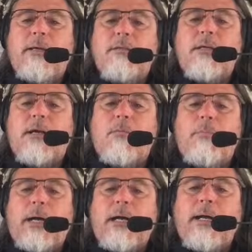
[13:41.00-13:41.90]
That's our
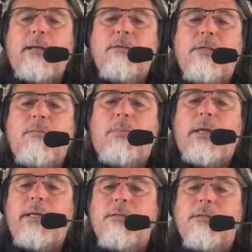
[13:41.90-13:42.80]
buy
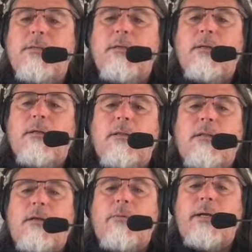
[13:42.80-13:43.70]
template.
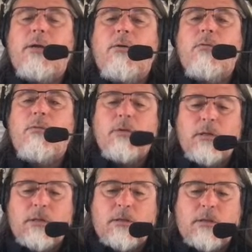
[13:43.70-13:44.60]
There we go.
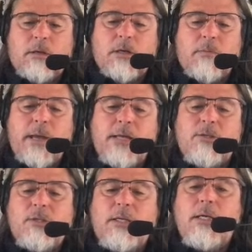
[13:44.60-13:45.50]

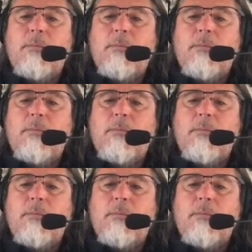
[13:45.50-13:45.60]
Command C,